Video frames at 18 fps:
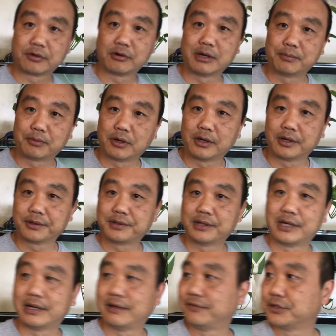great product
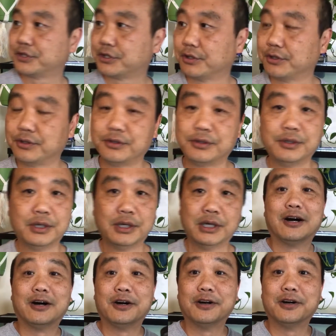that I have to show you
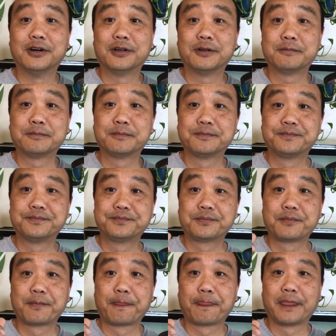on
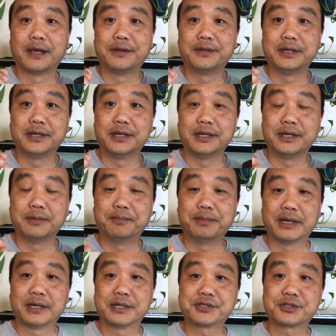the
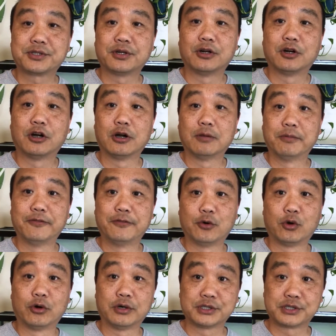best
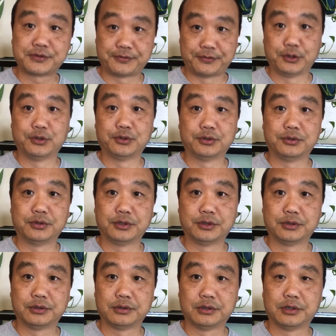herbivorous food.
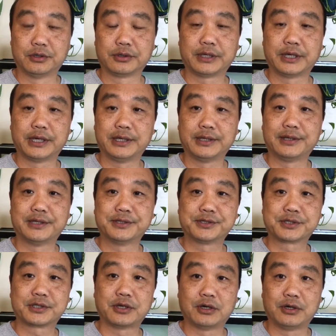Okay,
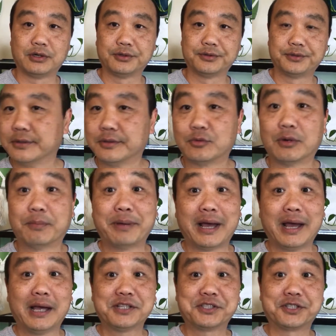that's called
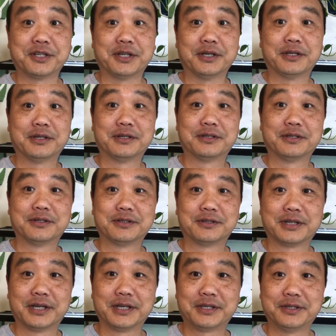rapashi.
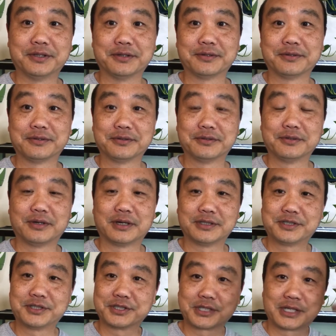Thank you. Oh, I
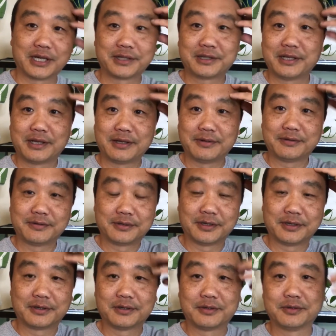just got that,
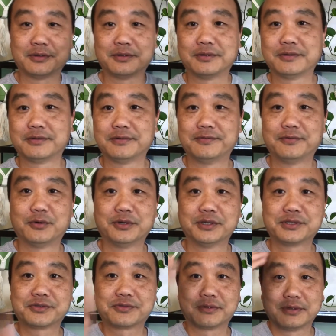the
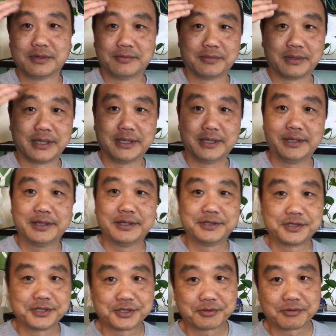voice in my head, it
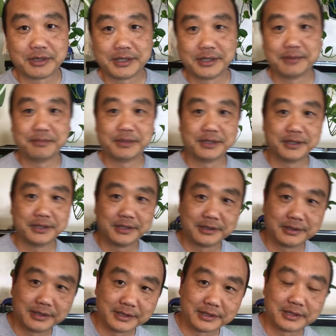just rang in my head
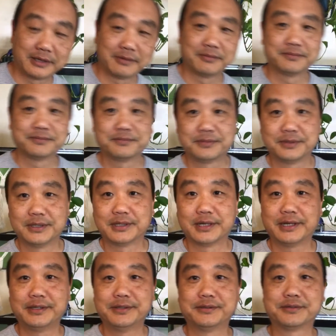like I'm
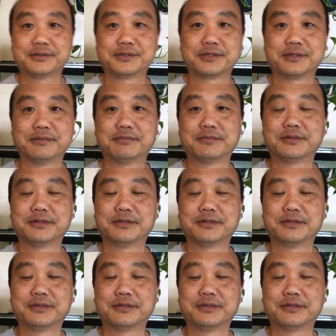enlightened or something.